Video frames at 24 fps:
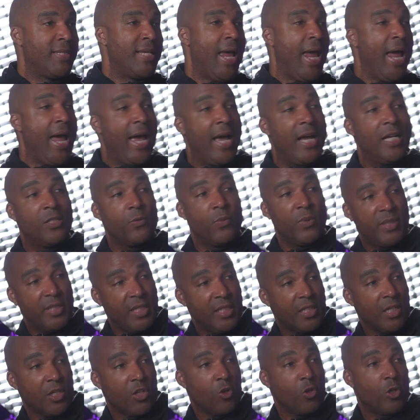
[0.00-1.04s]
to ads, which
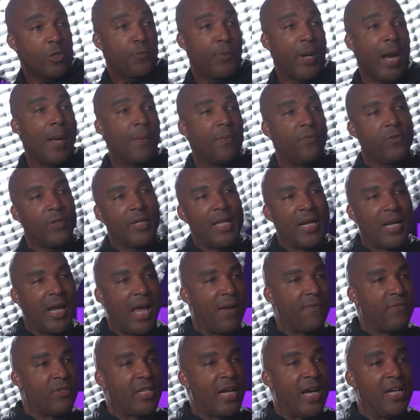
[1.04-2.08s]
is a huge problem for a lot of
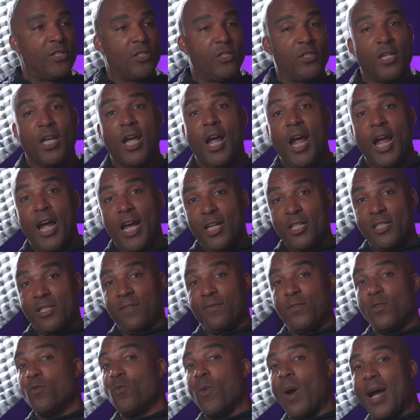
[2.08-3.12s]
advertisers. As
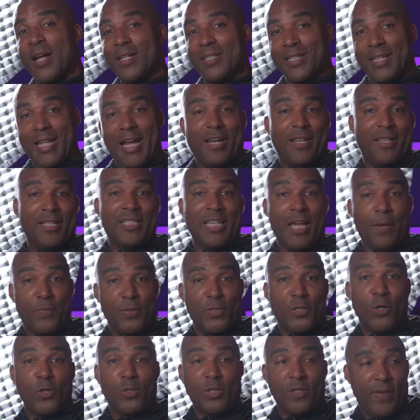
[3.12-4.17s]
if you watch a lot of these
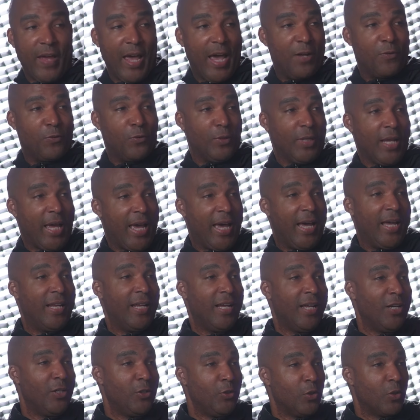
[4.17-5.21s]
episodes of Ad
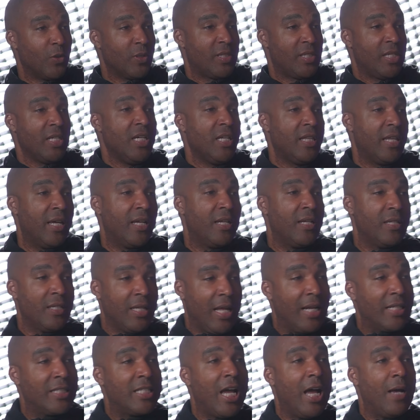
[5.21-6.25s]
Roulette, you'll see that a
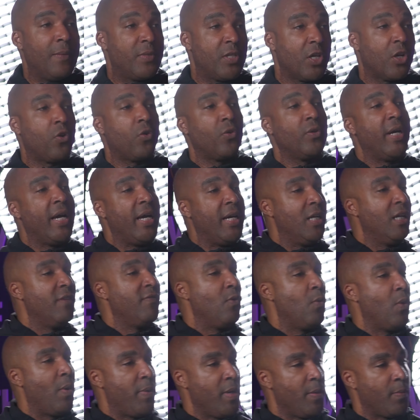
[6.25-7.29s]
lot of times the creative
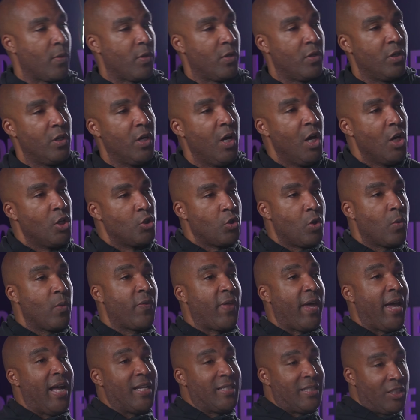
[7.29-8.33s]
and what people are doing
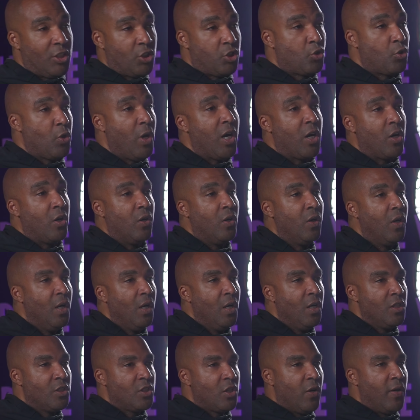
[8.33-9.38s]
with ads, they struggle.
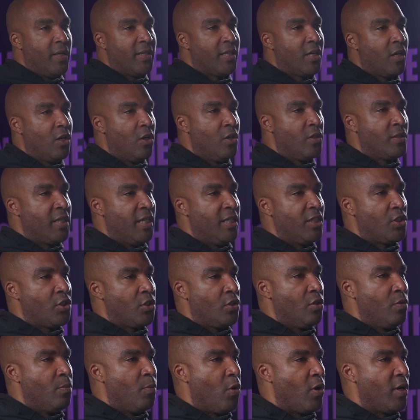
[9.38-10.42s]
So it goes
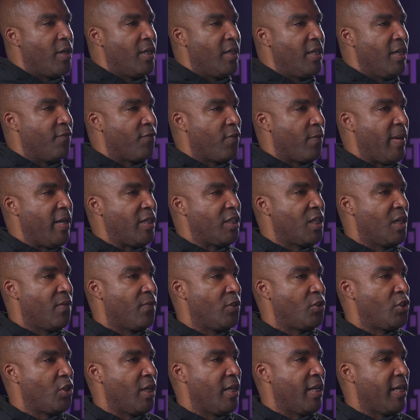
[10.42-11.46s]
into more information of
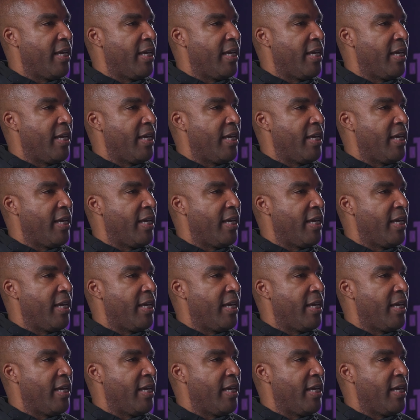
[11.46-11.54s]
what you're gonna